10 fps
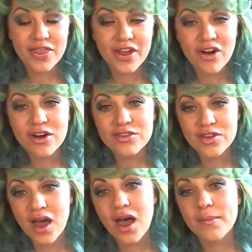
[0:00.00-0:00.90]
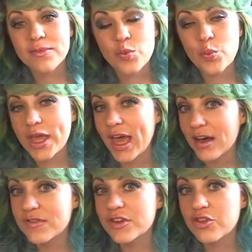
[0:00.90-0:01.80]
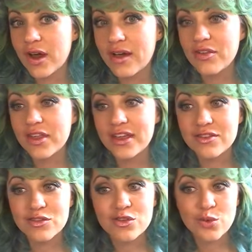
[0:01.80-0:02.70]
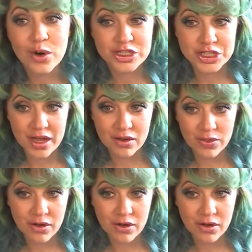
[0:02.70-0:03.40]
There are times when we have to travel into our shadow.